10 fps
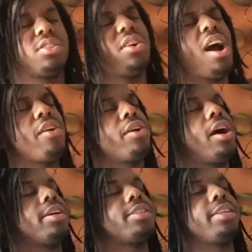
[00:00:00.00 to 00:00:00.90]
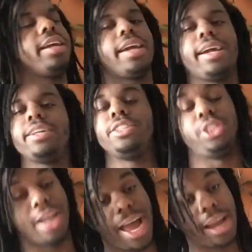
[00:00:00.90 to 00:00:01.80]
while we're all sitting here,
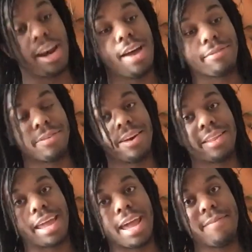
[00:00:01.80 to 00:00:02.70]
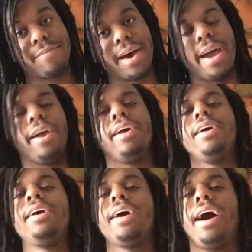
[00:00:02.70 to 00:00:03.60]
jacking out in front of the campfire,
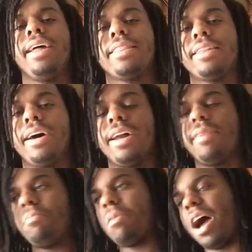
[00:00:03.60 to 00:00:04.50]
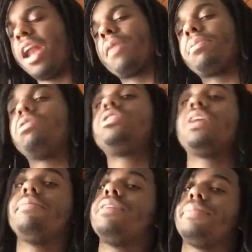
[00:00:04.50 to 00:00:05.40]
I thought I'd upload
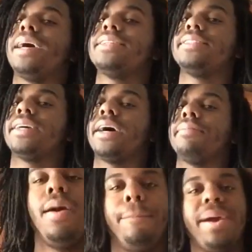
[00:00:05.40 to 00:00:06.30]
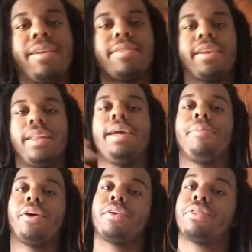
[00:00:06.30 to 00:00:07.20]
something to pass the time. Basically,
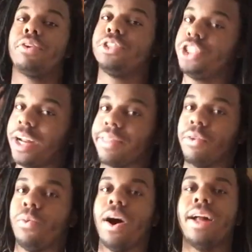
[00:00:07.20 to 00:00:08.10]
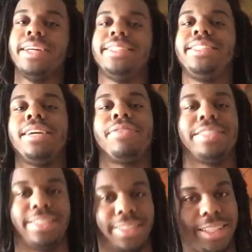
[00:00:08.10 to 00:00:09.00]
I'm gonna throw shit at the wall and see if
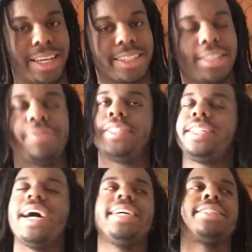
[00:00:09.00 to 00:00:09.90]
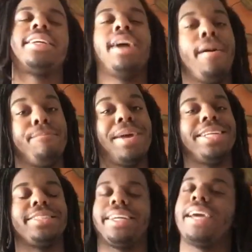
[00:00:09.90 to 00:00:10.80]
it sticks. If it does,
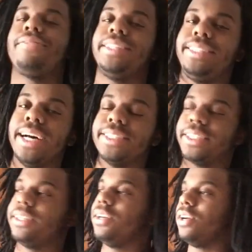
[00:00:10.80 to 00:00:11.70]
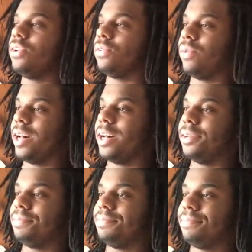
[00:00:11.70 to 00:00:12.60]
amazing. If it doesn't, well,